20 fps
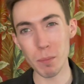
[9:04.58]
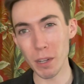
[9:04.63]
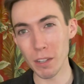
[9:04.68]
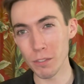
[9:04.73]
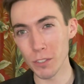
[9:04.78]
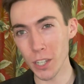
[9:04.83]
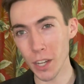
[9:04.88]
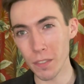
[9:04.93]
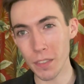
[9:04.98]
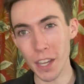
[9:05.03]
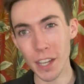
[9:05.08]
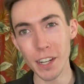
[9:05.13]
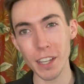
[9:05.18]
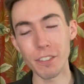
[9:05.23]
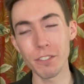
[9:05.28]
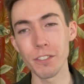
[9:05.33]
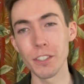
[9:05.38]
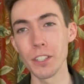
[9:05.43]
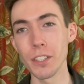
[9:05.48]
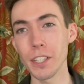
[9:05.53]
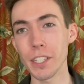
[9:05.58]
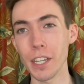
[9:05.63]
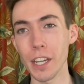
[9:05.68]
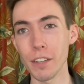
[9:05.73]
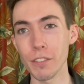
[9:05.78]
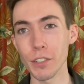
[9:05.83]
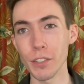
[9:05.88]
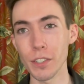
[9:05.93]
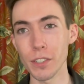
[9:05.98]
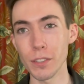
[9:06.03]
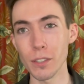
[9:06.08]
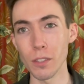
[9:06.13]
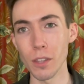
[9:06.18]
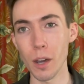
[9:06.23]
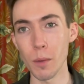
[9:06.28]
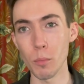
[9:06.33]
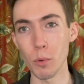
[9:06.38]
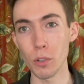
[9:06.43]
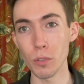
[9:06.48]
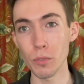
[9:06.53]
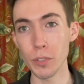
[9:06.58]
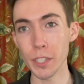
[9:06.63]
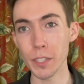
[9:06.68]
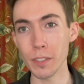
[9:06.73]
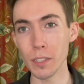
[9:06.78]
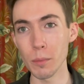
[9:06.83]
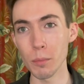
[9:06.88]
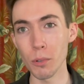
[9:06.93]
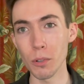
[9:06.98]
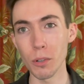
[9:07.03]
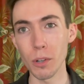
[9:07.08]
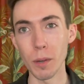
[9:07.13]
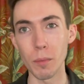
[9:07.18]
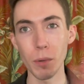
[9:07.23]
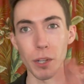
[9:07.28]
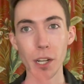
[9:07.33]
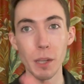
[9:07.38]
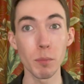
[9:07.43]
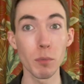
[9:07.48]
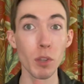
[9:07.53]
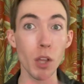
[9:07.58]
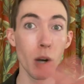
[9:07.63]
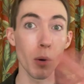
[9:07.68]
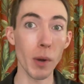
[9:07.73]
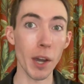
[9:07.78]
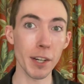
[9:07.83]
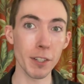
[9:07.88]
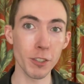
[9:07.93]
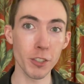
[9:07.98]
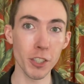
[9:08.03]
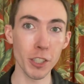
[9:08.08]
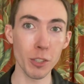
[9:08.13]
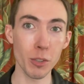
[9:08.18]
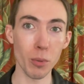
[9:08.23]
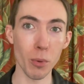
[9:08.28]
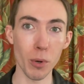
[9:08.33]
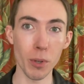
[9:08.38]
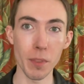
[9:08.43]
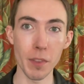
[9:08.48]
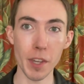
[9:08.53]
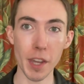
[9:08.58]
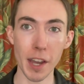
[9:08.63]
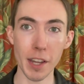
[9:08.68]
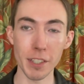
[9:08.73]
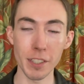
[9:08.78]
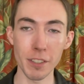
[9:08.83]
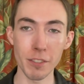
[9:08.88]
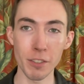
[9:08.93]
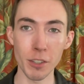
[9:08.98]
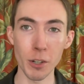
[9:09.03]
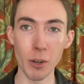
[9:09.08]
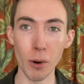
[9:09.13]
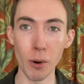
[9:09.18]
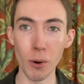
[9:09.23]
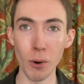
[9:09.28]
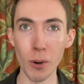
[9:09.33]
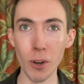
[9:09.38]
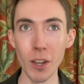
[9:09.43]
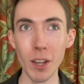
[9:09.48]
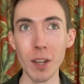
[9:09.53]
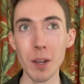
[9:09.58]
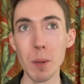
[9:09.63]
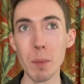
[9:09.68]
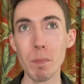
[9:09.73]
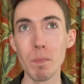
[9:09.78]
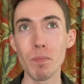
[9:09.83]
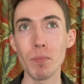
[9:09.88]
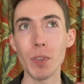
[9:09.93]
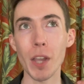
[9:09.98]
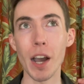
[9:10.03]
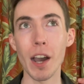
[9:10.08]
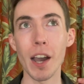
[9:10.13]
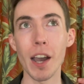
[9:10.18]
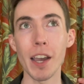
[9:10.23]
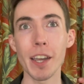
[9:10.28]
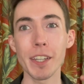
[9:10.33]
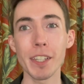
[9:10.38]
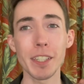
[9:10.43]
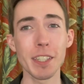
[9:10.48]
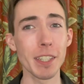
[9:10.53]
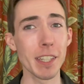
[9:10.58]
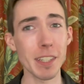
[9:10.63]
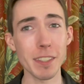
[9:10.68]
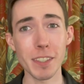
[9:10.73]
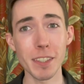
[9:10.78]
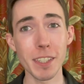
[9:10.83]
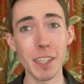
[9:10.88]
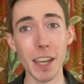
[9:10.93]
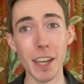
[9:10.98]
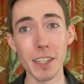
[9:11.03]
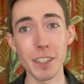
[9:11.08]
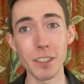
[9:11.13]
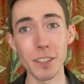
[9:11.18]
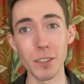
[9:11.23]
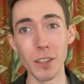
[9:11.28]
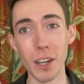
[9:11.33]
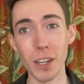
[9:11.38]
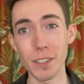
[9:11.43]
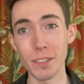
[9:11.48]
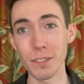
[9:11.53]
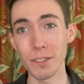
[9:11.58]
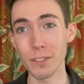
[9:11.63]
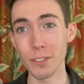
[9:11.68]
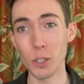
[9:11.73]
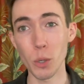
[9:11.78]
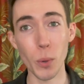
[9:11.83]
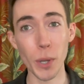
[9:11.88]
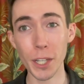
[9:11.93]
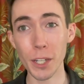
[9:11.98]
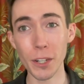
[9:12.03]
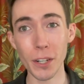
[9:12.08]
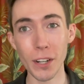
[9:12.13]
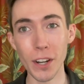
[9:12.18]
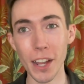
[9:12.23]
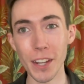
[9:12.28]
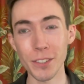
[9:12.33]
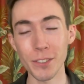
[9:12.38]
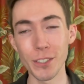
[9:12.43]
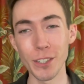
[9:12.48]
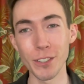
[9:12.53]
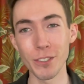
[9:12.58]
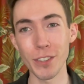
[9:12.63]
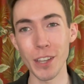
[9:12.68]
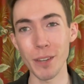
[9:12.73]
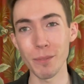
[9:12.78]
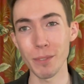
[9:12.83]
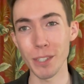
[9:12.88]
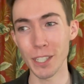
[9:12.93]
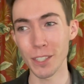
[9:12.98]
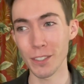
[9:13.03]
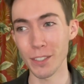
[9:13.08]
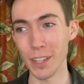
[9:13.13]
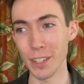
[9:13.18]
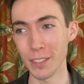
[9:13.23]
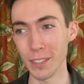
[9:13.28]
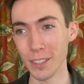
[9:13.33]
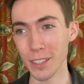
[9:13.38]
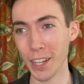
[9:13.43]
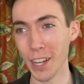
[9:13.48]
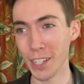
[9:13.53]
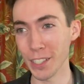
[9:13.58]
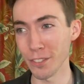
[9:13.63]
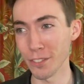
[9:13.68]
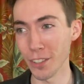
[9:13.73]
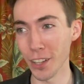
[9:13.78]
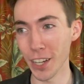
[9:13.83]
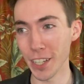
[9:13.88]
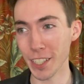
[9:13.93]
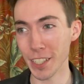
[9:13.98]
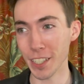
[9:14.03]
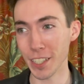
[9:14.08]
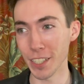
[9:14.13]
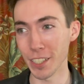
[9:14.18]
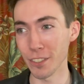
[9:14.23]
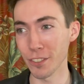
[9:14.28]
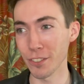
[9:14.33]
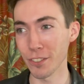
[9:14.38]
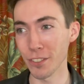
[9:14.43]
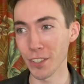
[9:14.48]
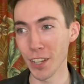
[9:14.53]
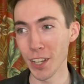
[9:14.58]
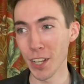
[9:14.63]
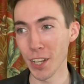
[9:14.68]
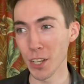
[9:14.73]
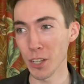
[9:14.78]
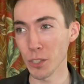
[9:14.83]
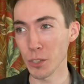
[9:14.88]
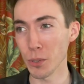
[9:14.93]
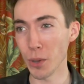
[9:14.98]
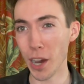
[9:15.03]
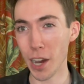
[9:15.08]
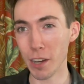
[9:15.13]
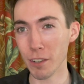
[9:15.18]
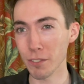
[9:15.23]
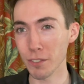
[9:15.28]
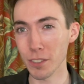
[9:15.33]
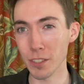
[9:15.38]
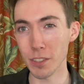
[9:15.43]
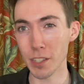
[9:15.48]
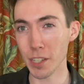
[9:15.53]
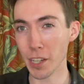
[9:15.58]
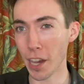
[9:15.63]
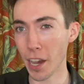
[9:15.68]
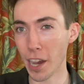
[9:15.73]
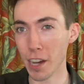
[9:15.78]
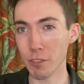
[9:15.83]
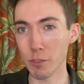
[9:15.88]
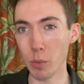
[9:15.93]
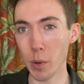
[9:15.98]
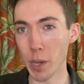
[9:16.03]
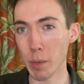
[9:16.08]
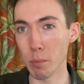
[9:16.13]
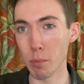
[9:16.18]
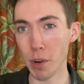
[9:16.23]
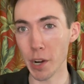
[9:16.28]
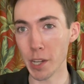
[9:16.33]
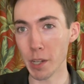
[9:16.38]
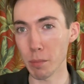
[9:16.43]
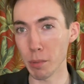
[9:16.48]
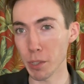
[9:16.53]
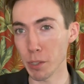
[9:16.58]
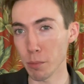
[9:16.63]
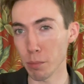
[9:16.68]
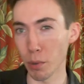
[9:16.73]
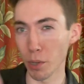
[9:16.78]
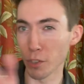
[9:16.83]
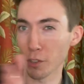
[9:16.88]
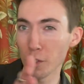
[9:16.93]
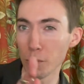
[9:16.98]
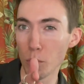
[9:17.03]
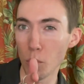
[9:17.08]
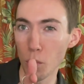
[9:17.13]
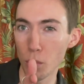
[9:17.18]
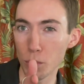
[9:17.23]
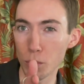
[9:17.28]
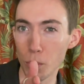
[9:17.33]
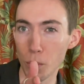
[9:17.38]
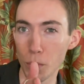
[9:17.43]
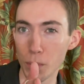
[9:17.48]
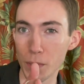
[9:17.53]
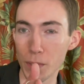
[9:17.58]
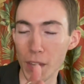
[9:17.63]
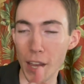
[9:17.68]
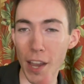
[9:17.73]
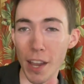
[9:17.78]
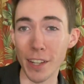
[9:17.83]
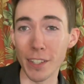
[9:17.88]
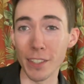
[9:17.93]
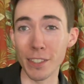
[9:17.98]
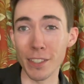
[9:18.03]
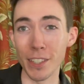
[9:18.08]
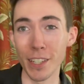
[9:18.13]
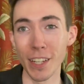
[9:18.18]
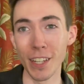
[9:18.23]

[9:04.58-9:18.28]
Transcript: I've done that, I feel like everything's a lot more reasonable, and when I'm low energy toward the end of a goal, I can get to the end a lot quicker. I don't know if that makes sense. Kind of like if you have to take a halfway break, but you push it more towards the end.